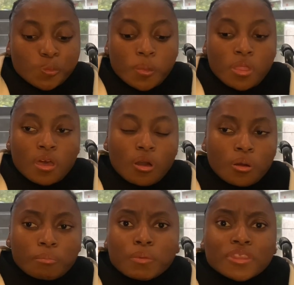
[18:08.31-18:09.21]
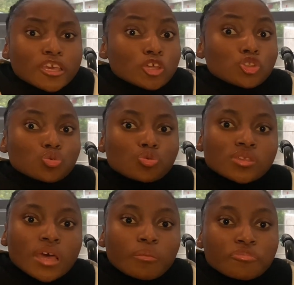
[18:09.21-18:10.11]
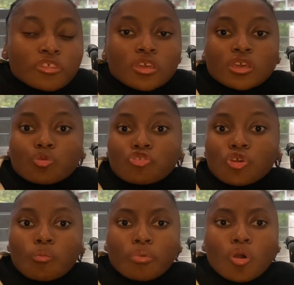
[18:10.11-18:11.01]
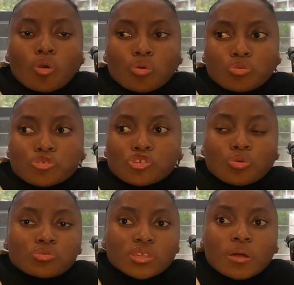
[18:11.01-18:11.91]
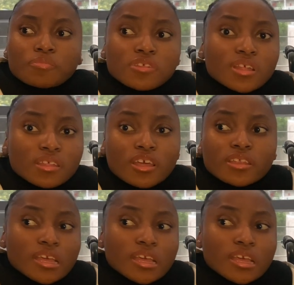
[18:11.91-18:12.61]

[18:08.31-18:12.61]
Maybe they can do something with your bones or something like that.